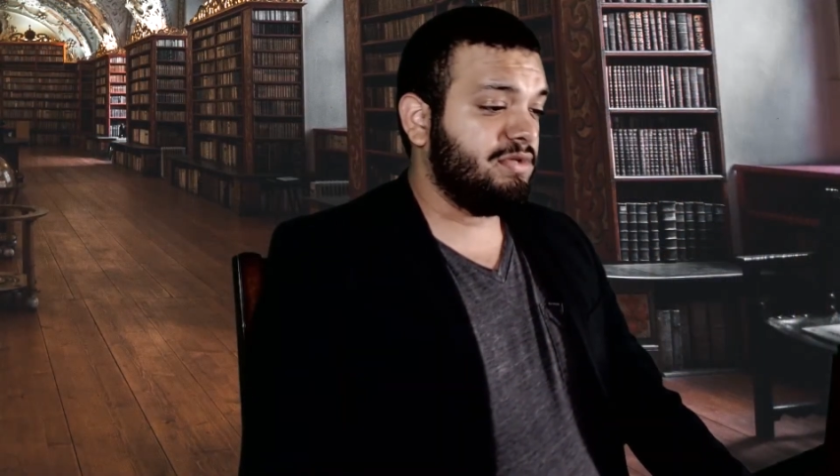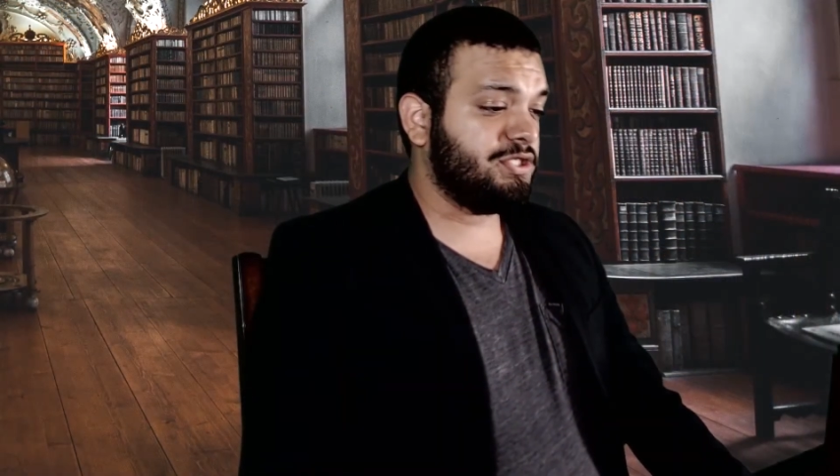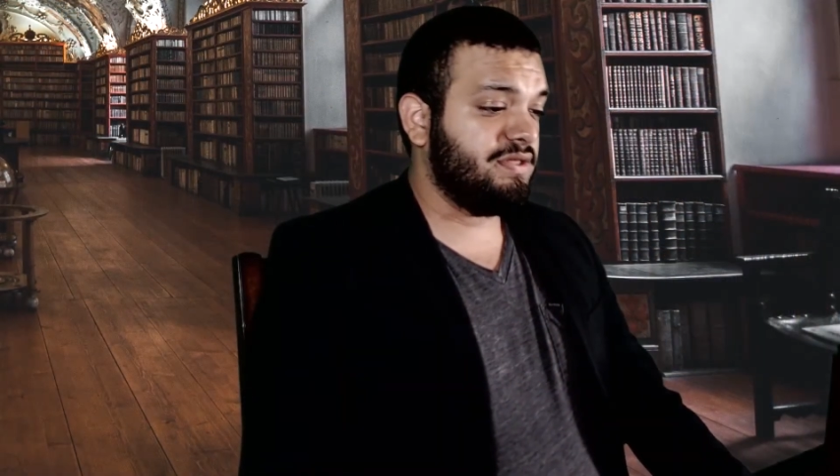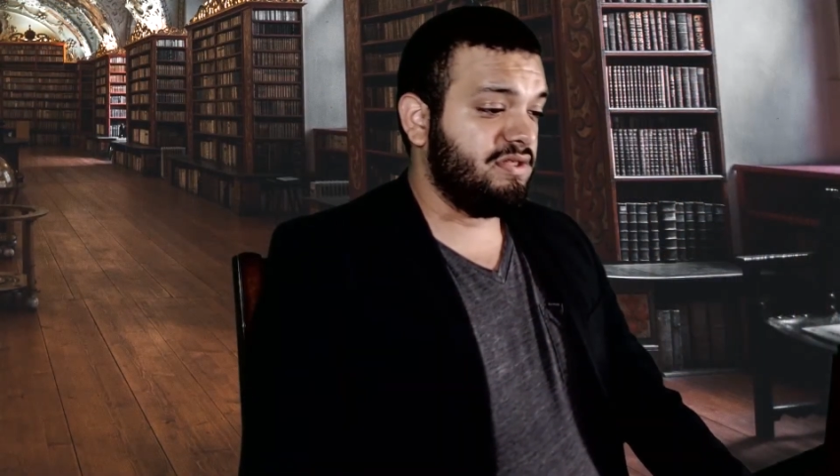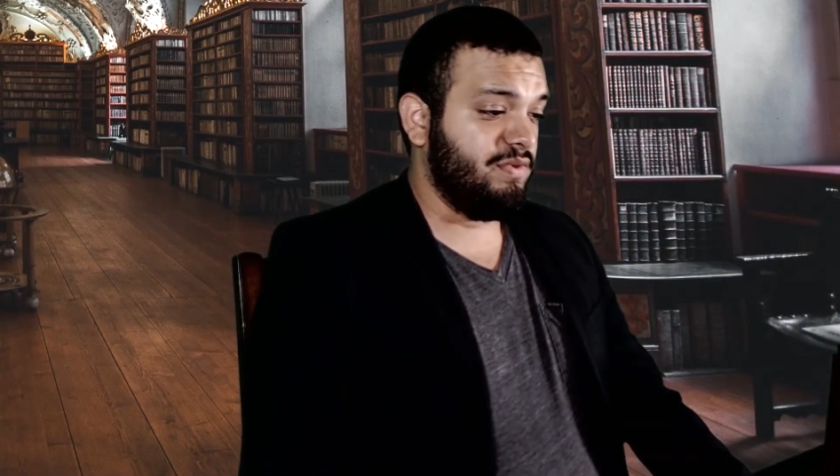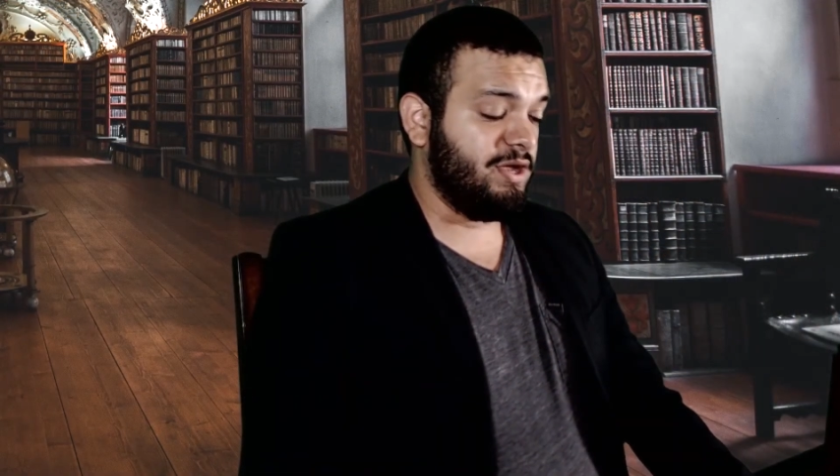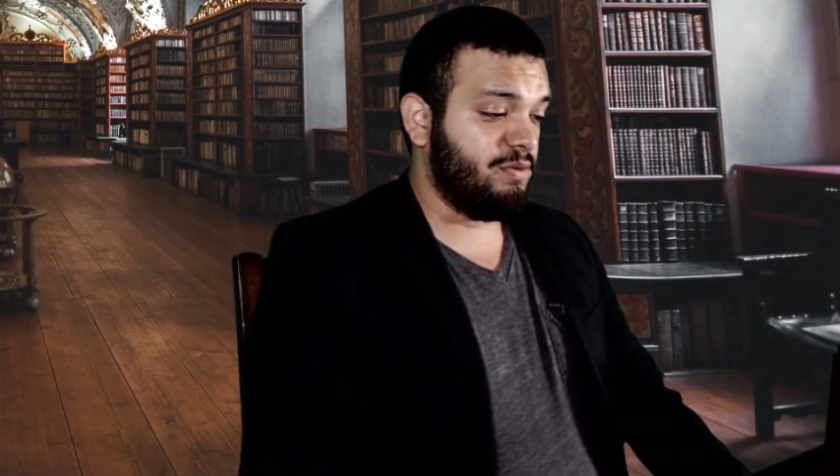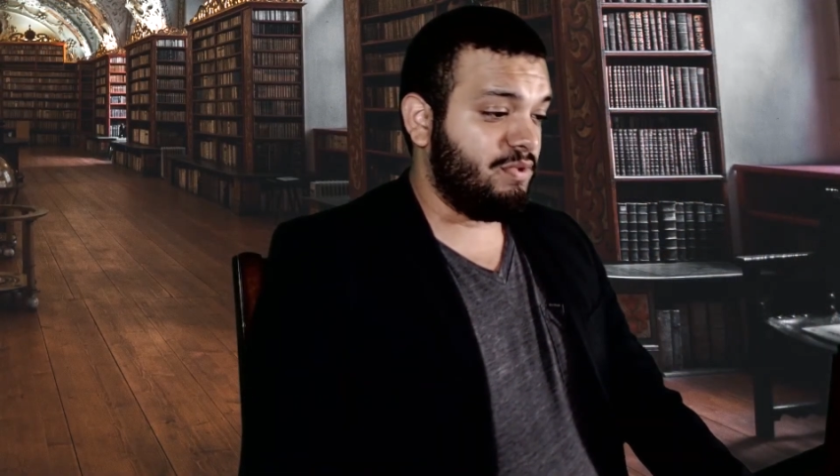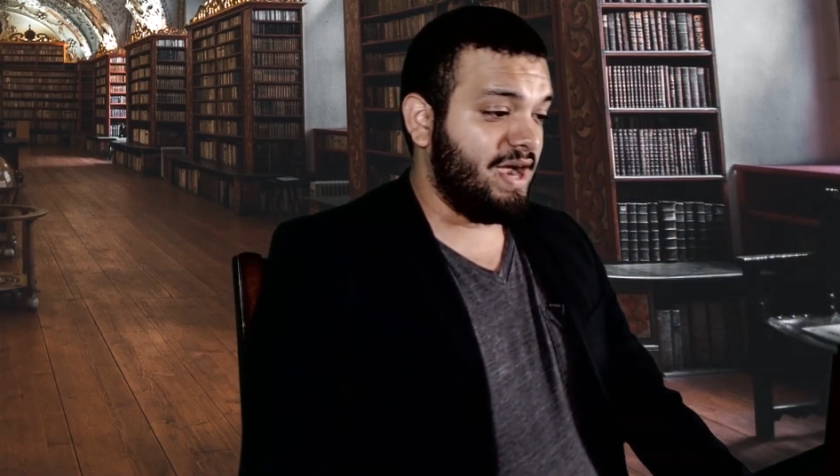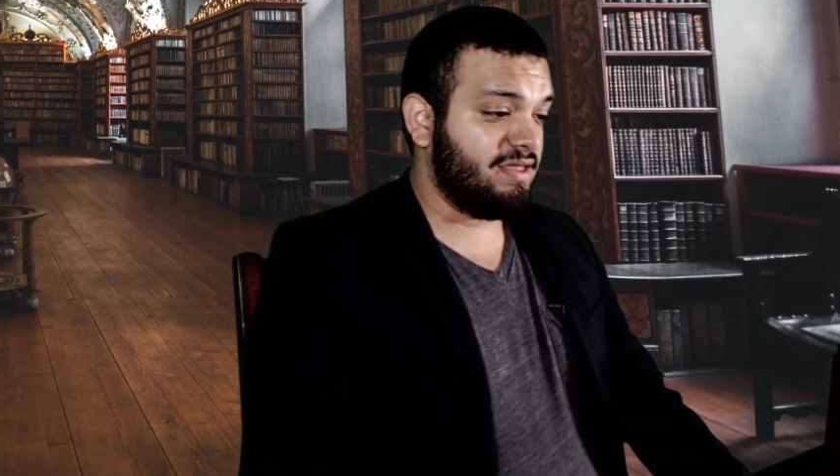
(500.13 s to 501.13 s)
his new
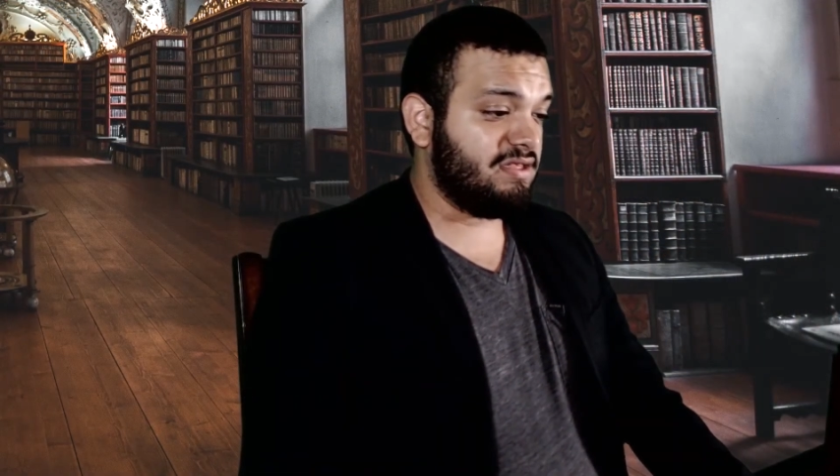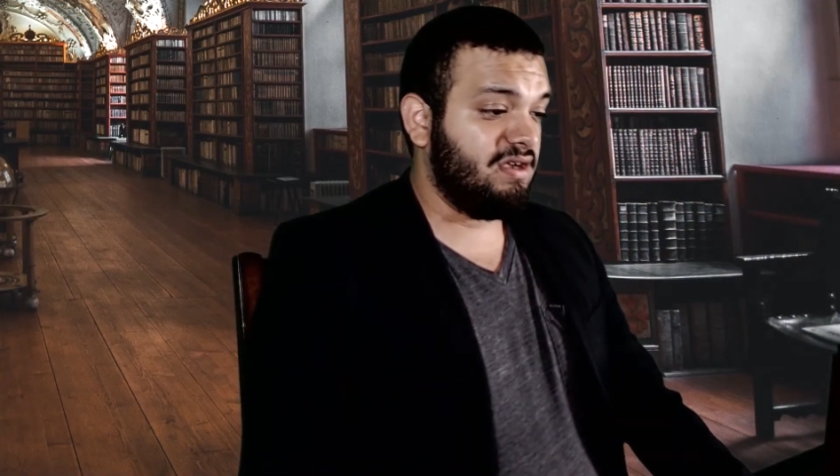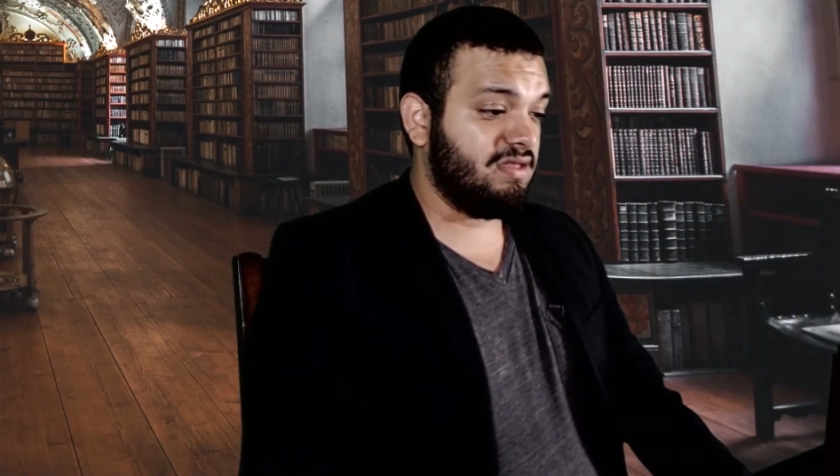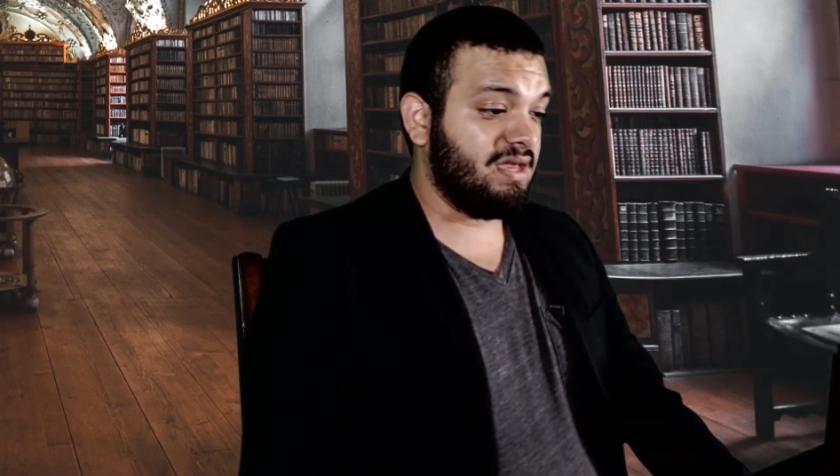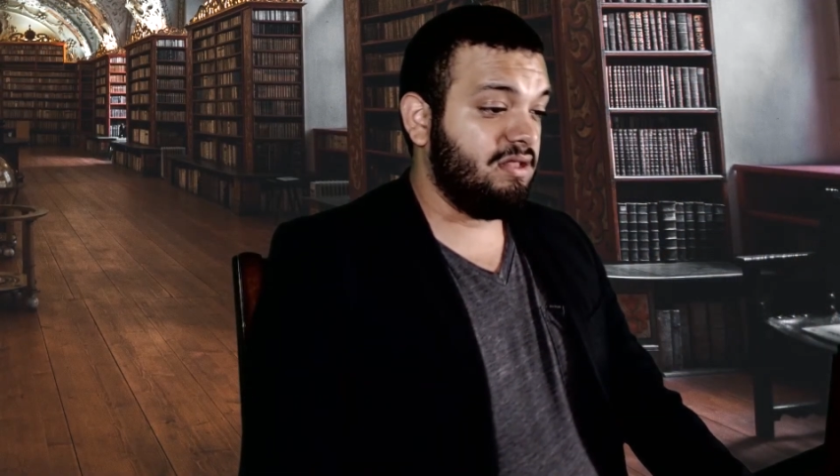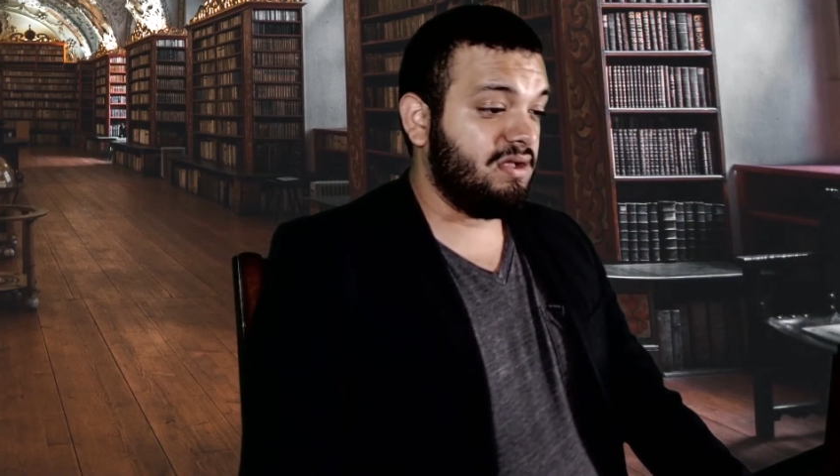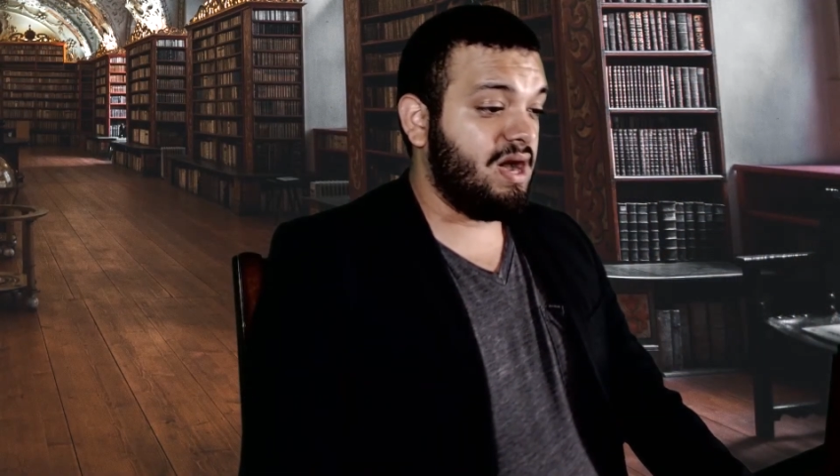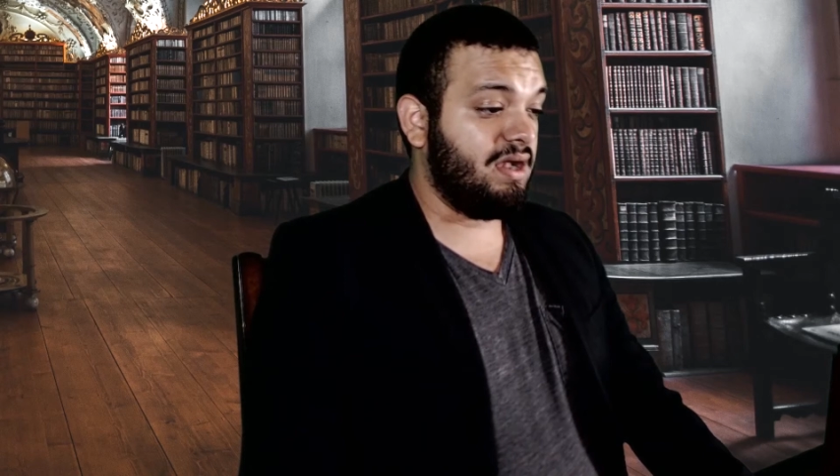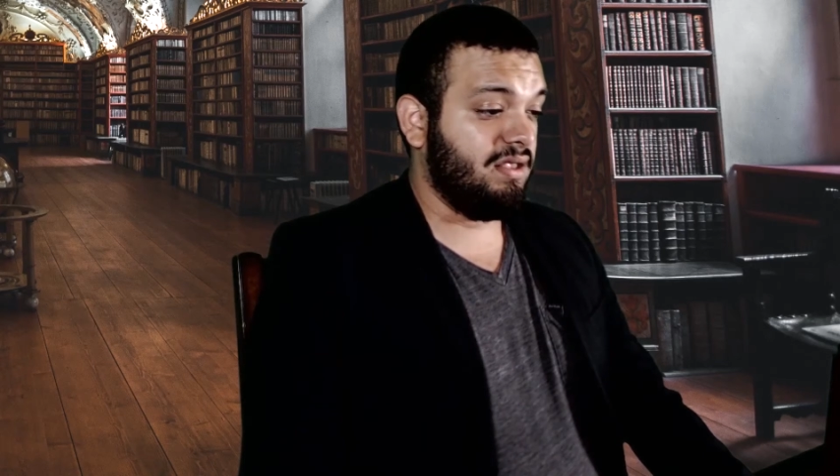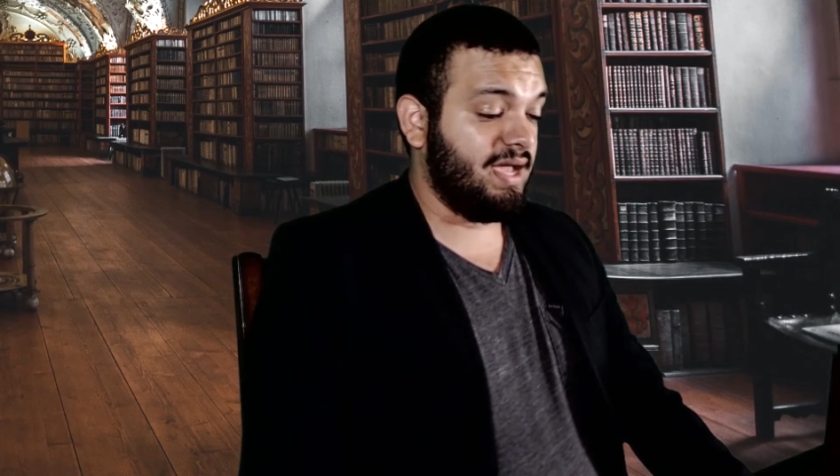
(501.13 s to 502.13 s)
enterprises on his
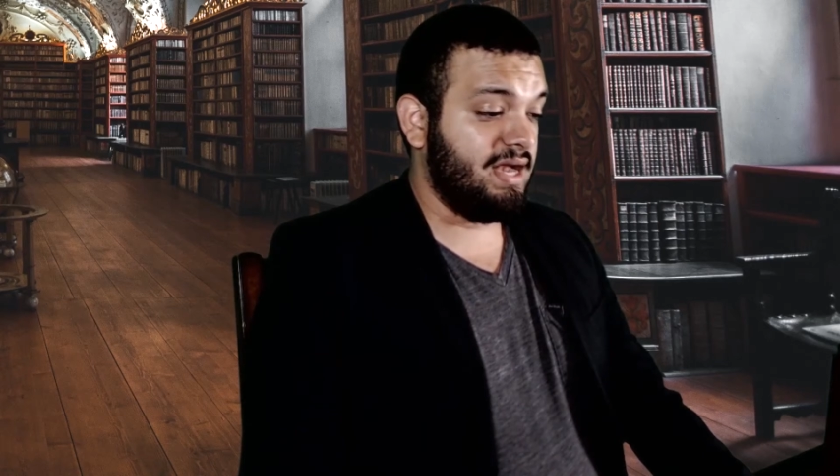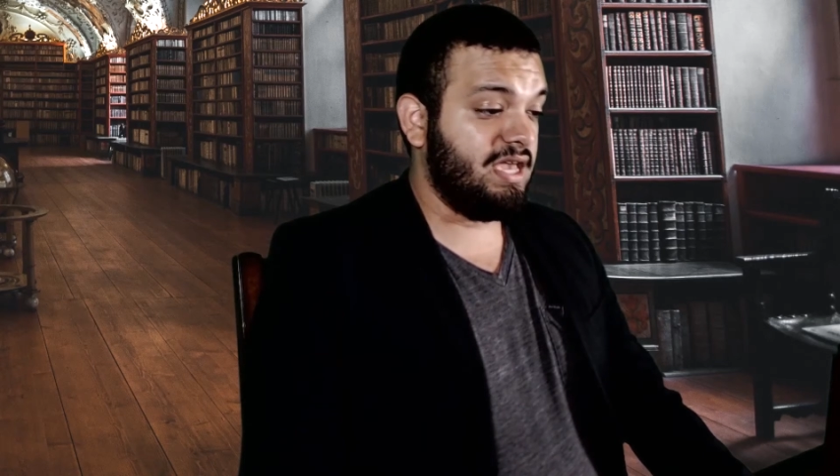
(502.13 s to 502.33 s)
ill-gotten land,